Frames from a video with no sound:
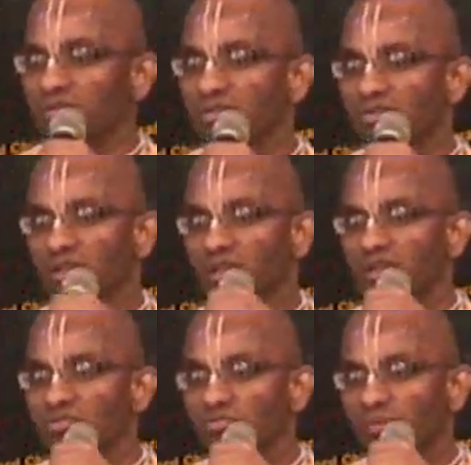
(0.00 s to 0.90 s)
this is the
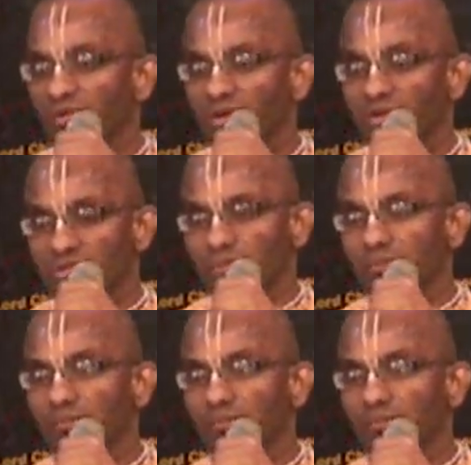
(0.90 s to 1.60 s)
age of materialism,